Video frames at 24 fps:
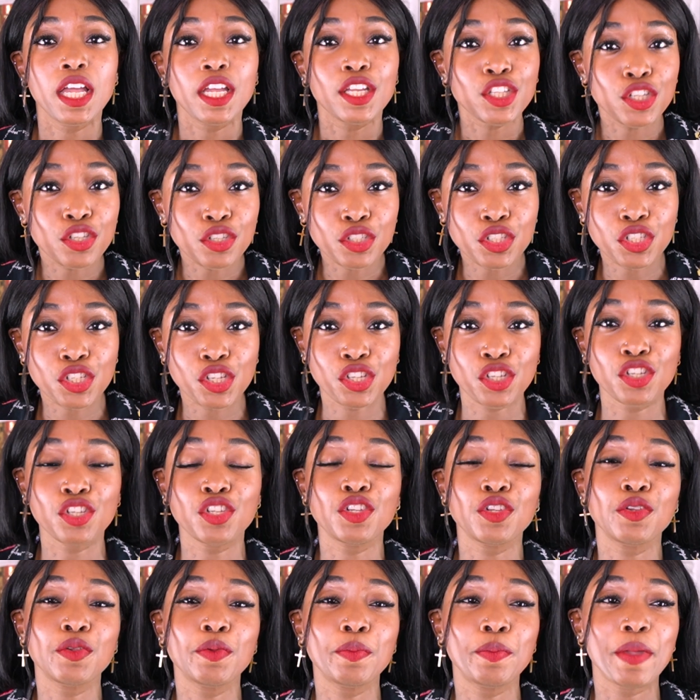
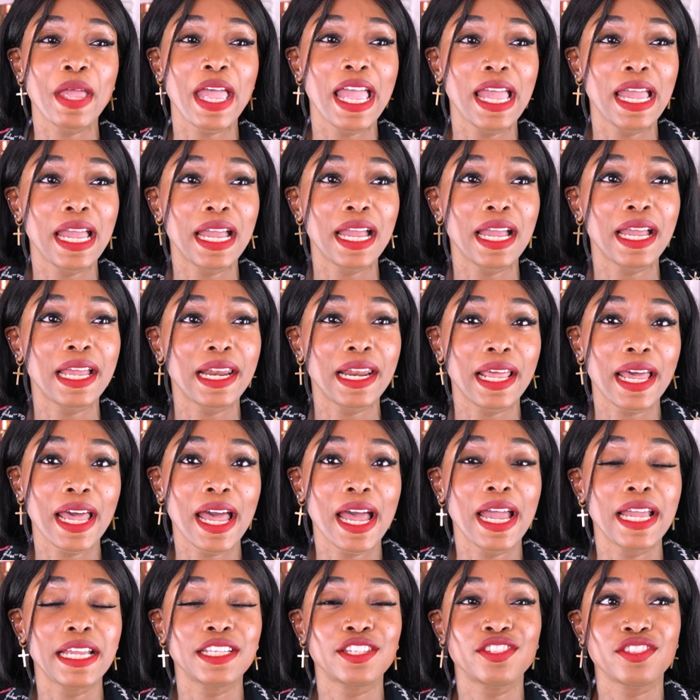YouTube and
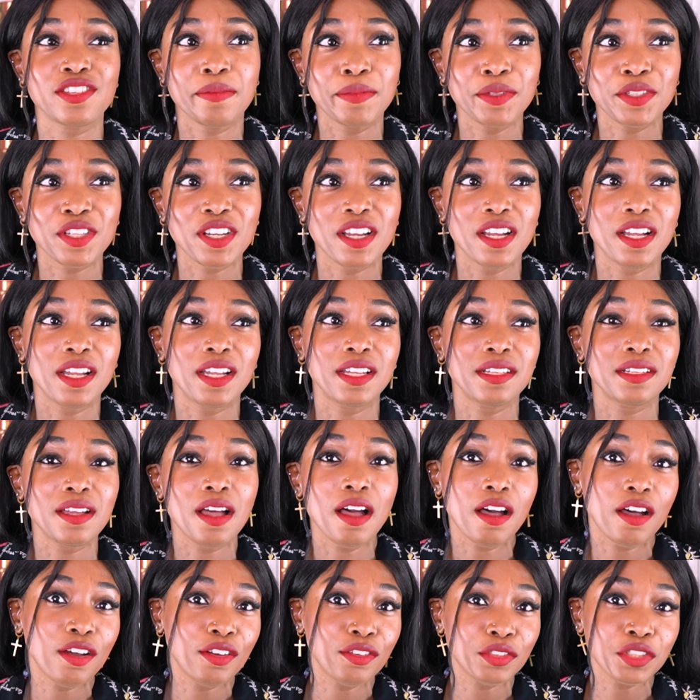I stumbled on,
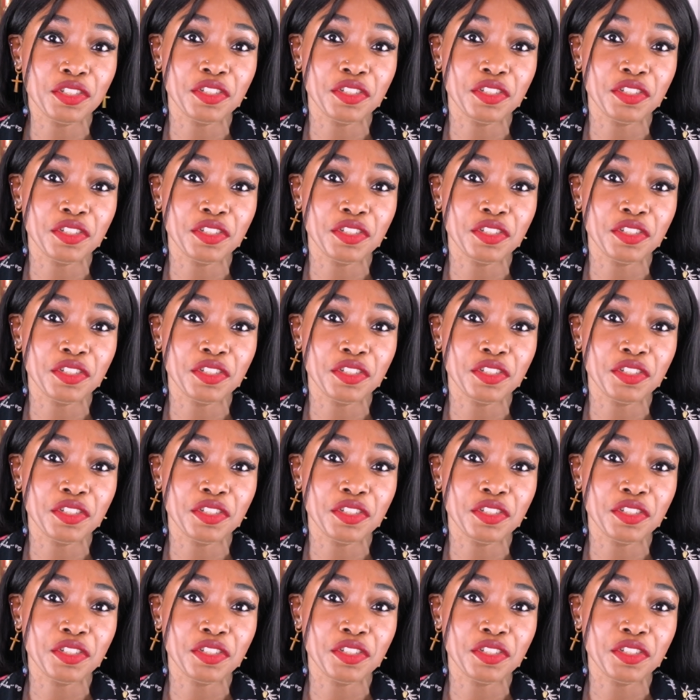oh,